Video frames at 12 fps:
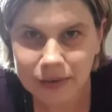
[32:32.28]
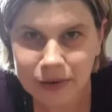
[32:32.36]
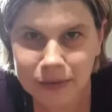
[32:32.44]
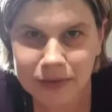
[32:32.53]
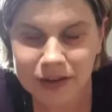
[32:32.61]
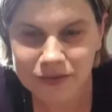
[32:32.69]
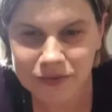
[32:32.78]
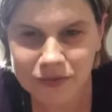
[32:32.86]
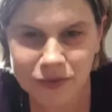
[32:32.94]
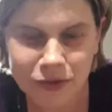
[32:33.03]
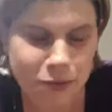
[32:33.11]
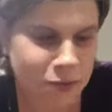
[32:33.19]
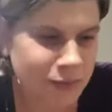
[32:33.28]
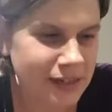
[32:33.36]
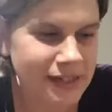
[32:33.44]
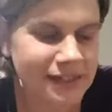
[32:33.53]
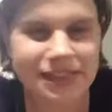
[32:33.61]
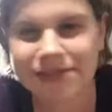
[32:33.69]
I'm here for a few more
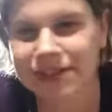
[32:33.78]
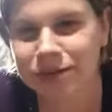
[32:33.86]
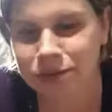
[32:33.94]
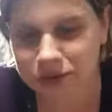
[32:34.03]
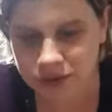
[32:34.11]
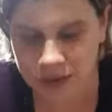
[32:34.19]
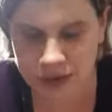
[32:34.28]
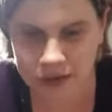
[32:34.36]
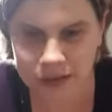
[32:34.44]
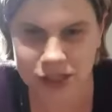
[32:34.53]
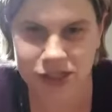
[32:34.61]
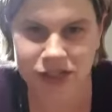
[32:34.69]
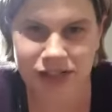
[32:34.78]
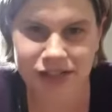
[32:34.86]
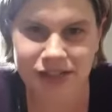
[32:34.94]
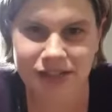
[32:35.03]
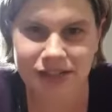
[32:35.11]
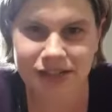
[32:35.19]
minutes if anyone's got any
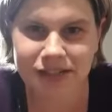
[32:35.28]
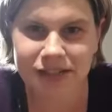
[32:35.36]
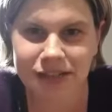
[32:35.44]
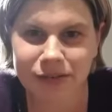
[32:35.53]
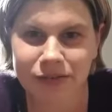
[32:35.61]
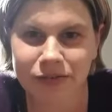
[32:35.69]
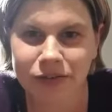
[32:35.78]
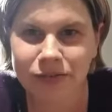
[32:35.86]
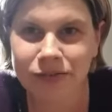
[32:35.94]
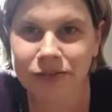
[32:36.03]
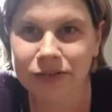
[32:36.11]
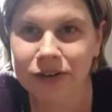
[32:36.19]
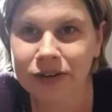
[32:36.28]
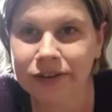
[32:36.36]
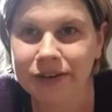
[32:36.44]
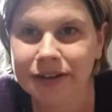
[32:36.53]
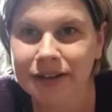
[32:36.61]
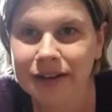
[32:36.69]
questions, because I think we've gone through
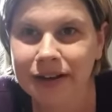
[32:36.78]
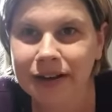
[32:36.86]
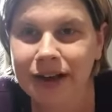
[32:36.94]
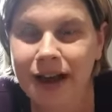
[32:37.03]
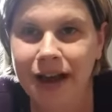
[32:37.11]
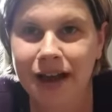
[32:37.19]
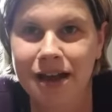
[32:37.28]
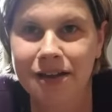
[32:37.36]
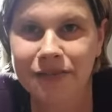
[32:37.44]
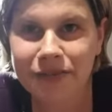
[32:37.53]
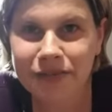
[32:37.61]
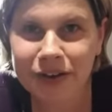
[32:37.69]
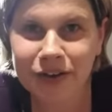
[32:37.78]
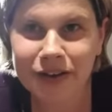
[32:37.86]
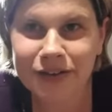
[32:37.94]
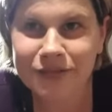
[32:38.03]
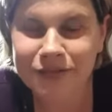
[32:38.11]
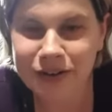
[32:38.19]
everything I
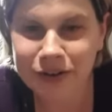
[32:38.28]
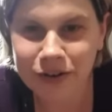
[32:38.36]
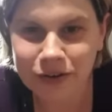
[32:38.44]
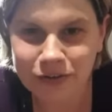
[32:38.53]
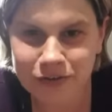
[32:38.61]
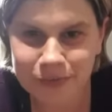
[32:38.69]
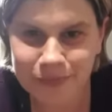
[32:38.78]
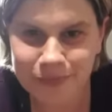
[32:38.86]
can think of.